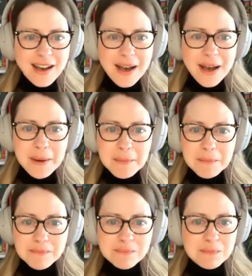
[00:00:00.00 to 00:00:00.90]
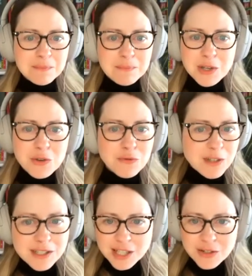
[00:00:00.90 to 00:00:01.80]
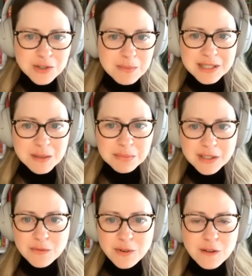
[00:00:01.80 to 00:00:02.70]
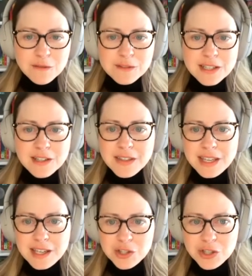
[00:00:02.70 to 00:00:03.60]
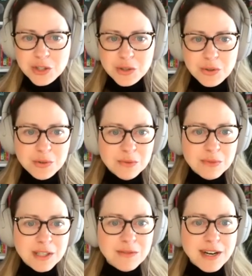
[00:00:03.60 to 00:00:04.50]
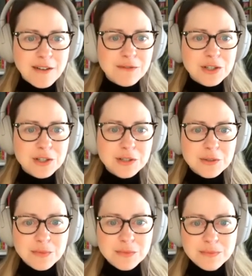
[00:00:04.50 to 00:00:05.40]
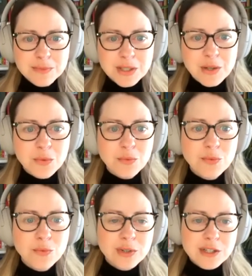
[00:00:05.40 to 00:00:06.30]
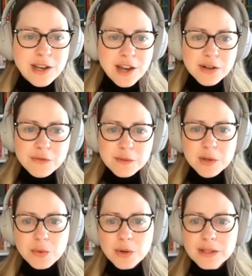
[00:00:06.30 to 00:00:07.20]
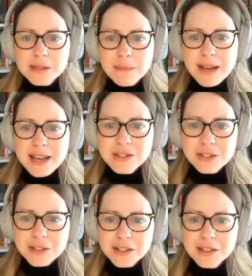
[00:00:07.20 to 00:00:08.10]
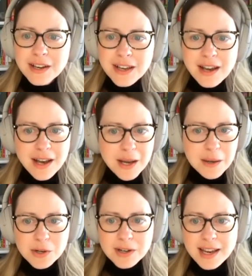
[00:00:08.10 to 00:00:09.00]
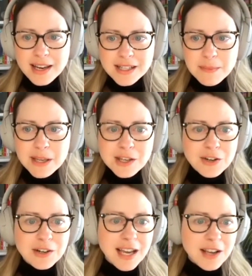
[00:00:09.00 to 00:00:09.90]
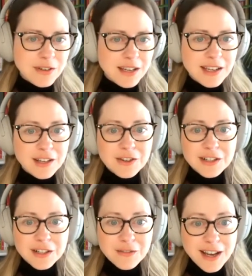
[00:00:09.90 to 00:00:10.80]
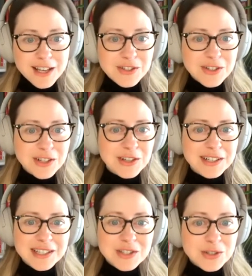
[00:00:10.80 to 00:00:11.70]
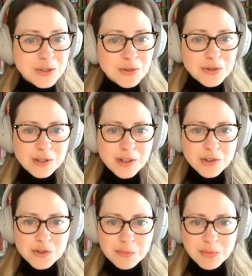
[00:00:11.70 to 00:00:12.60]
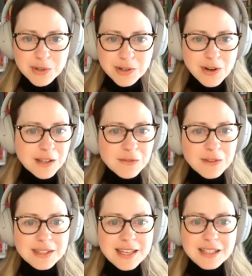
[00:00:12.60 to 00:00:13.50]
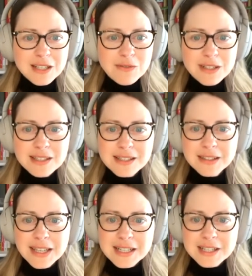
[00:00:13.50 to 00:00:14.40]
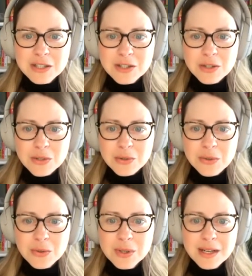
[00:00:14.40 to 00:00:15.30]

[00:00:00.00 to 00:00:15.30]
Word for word: Um, but you've continued to be deeply involved in the issue even after you know retiring from your role as ambassador um, you're an academic you're an advocate you're an advisor you're an institutional entrepreneur all of these activities linked to